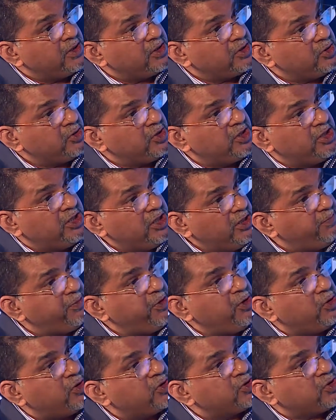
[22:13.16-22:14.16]
to the
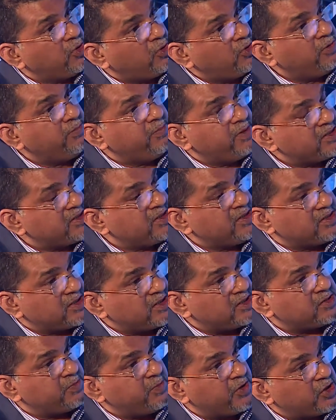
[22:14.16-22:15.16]
DPO's own
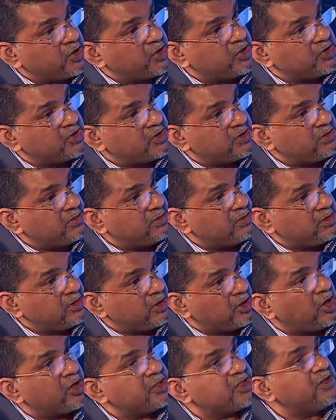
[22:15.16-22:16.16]
businesses because the
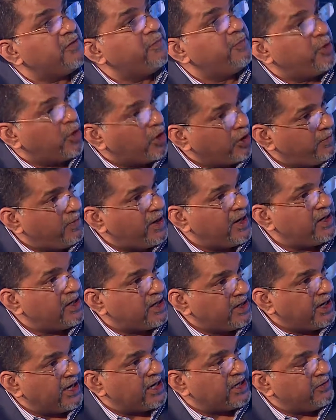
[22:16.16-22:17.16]
cost of broadband
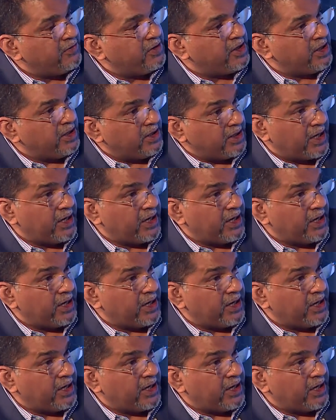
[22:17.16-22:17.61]
connectivity,